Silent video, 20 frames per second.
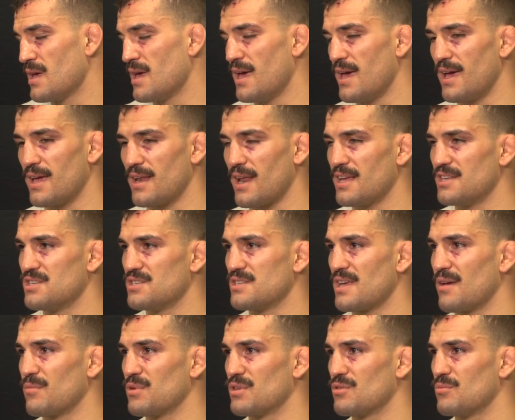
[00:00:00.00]
And I just
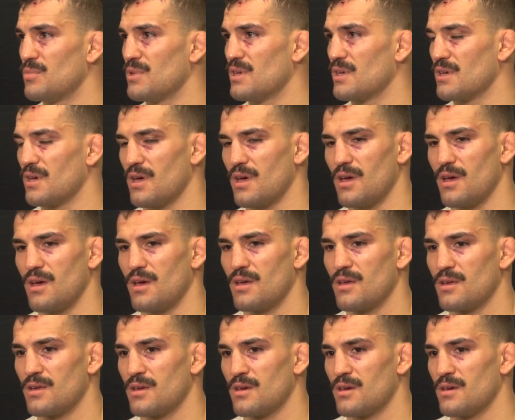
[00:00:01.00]
happen to be, you know,
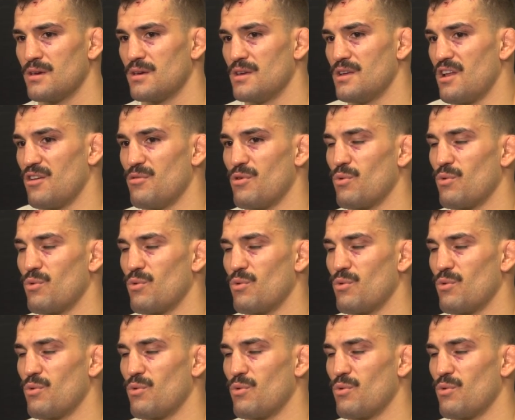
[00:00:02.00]
I've